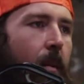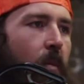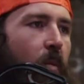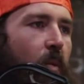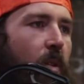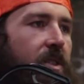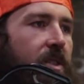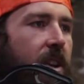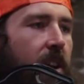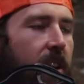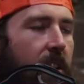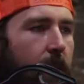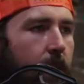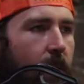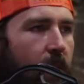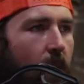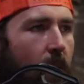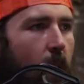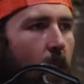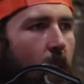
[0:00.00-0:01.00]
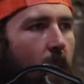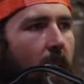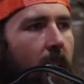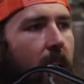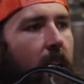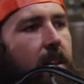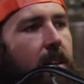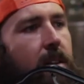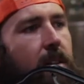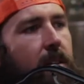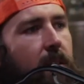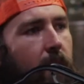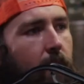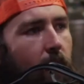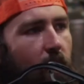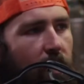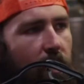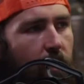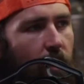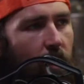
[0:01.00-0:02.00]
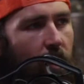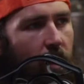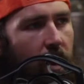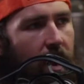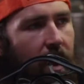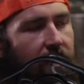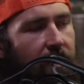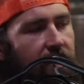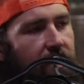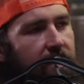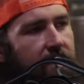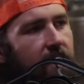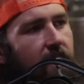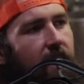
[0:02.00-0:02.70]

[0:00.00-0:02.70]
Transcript: which ended up growing in multiple locations.